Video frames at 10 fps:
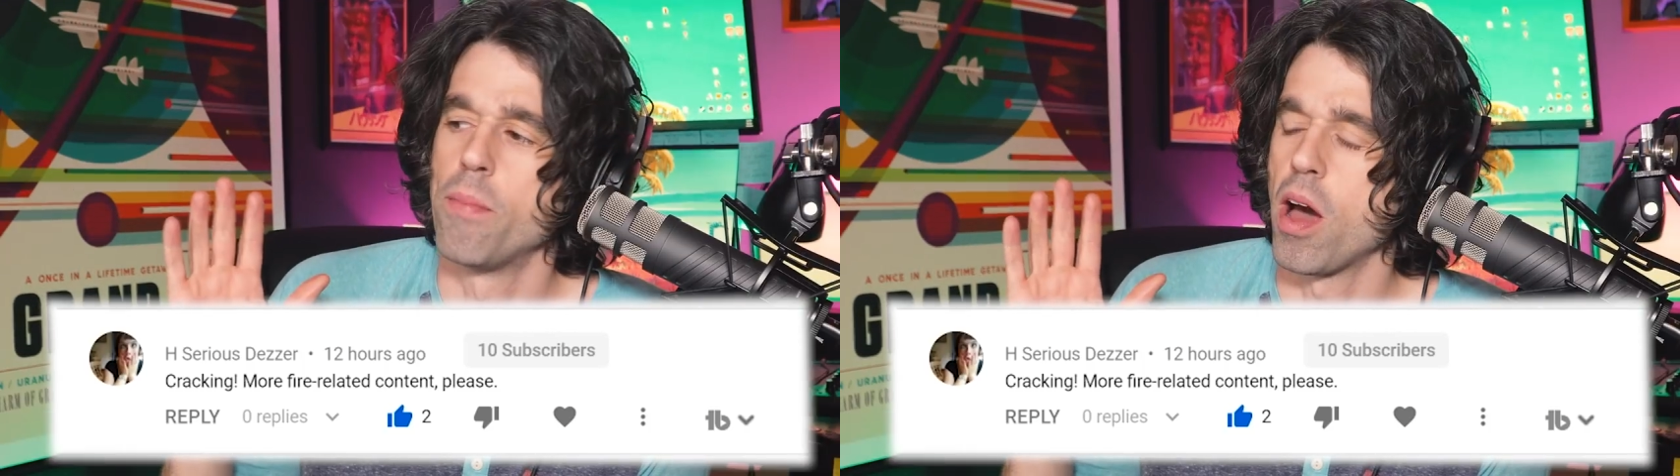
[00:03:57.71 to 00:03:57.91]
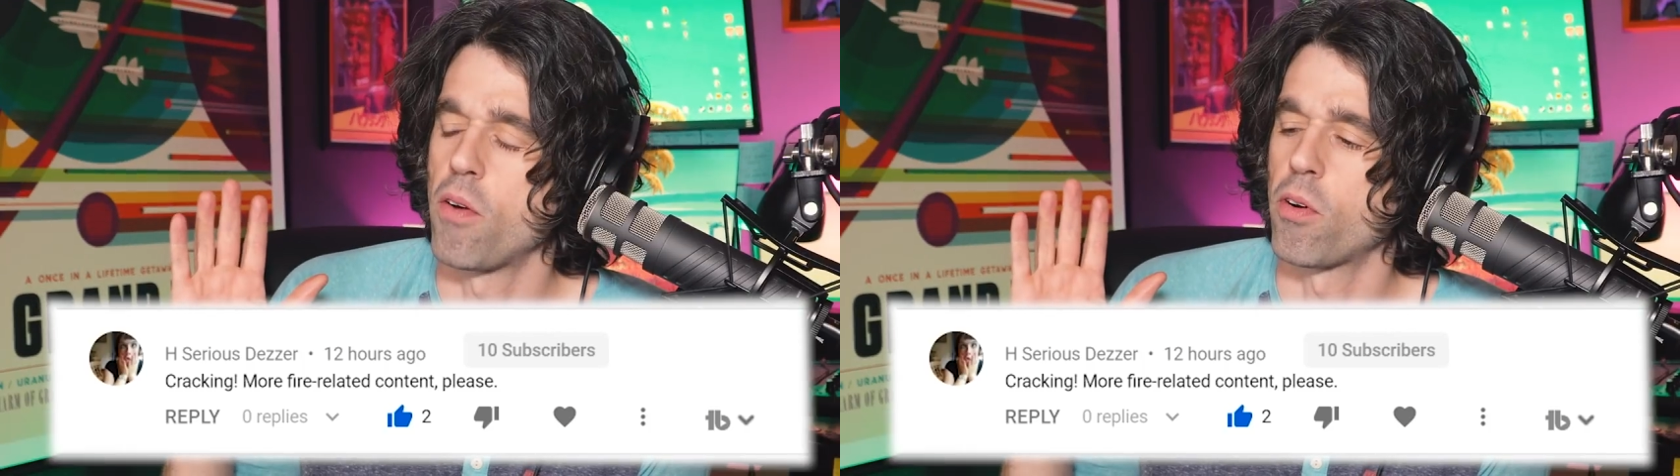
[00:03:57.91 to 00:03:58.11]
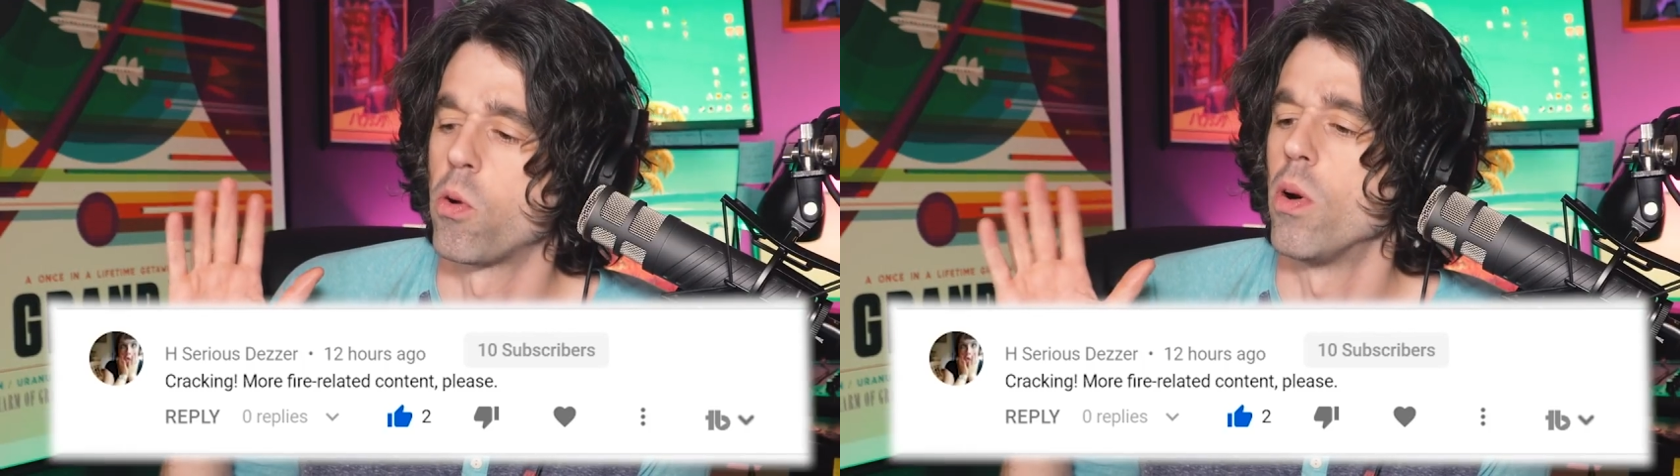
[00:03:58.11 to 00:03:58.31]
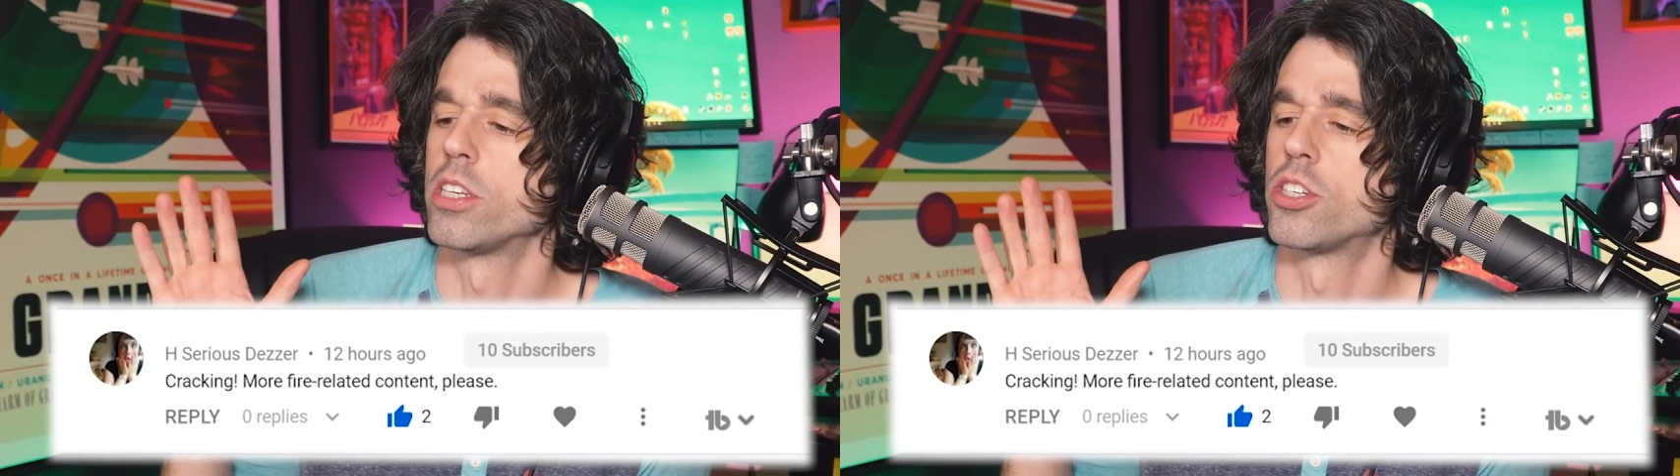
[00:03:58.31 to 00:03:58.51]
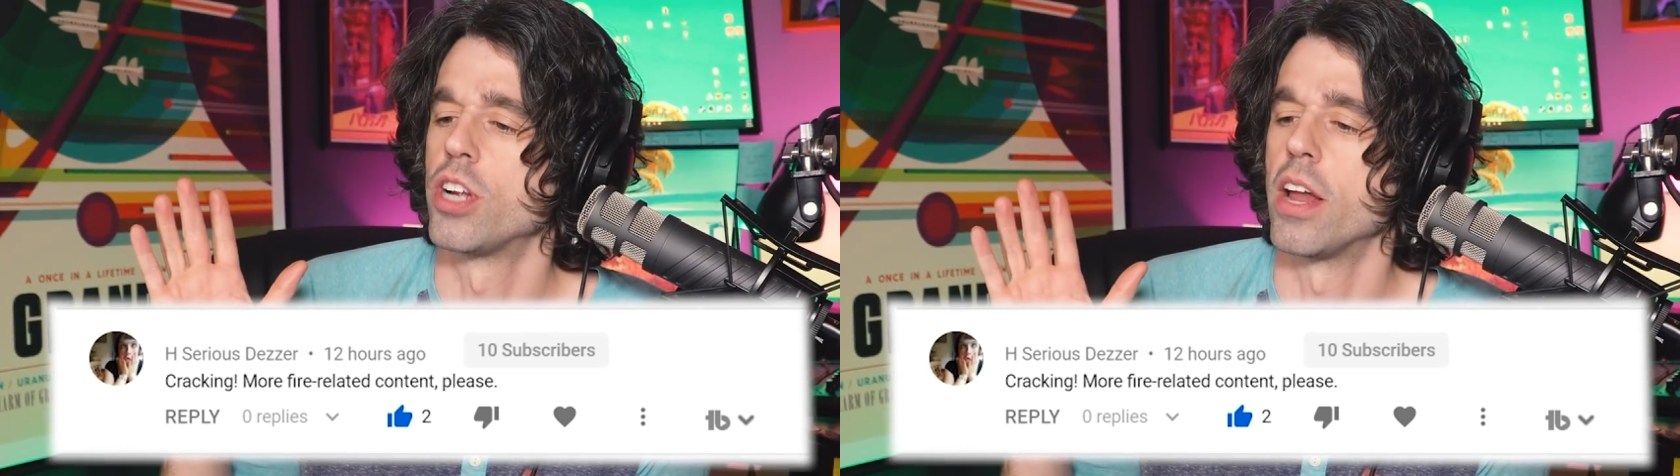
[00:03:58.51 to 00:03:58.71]
I'm not a
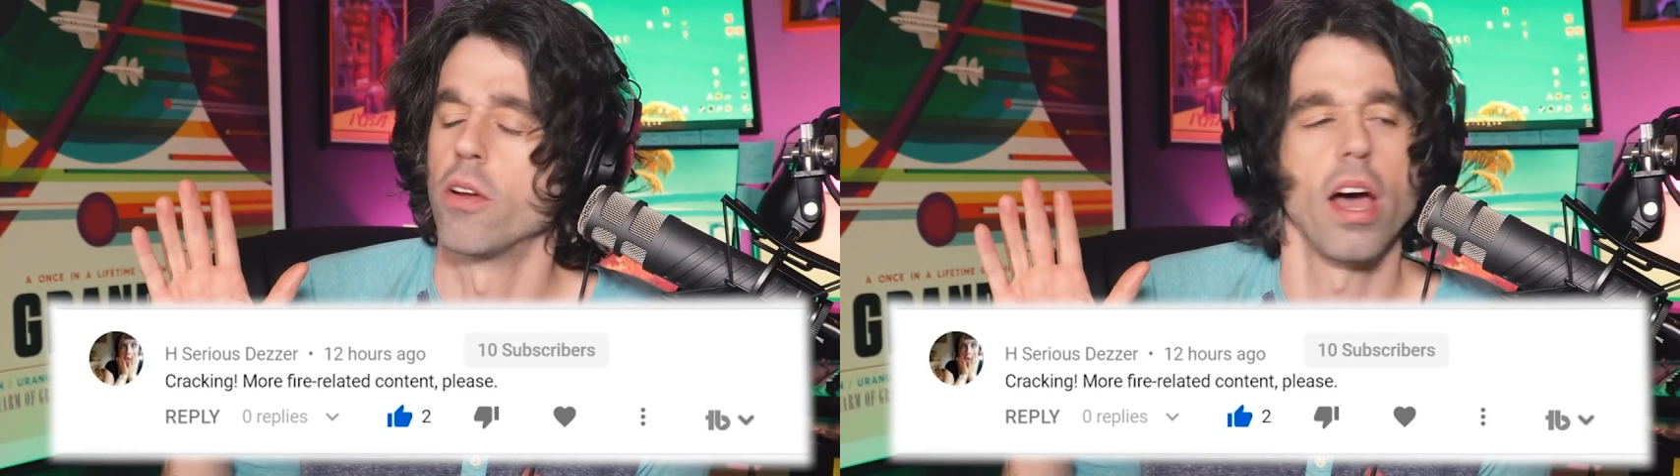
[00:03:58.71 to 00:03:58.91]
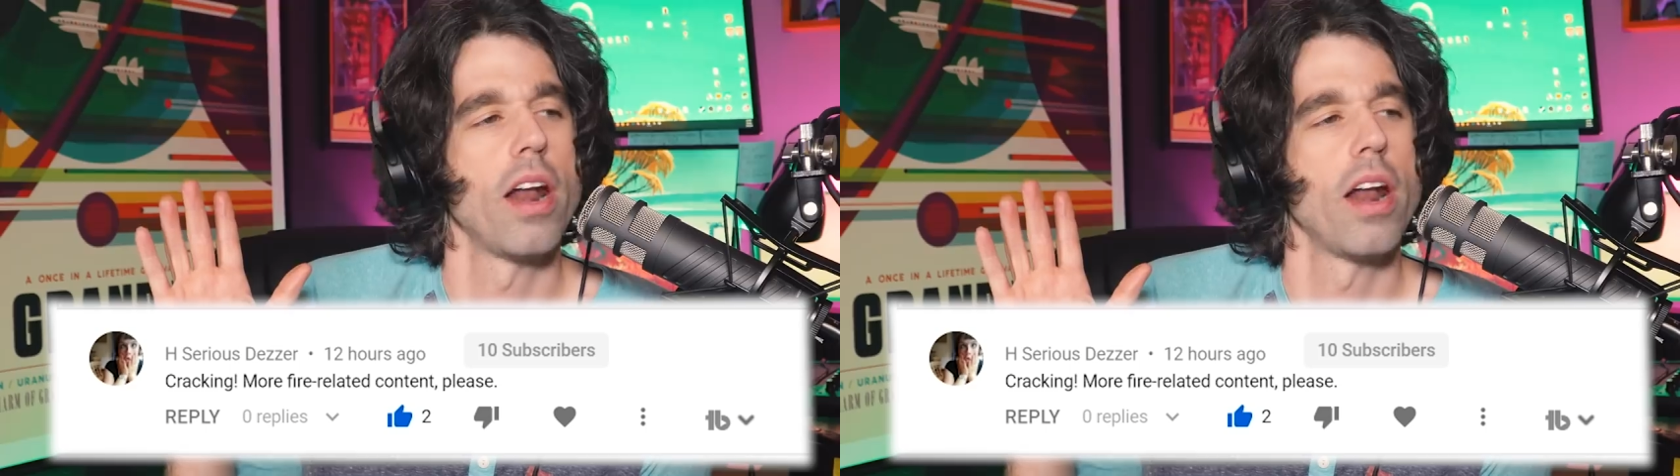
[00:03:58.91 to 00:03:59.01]
request channel.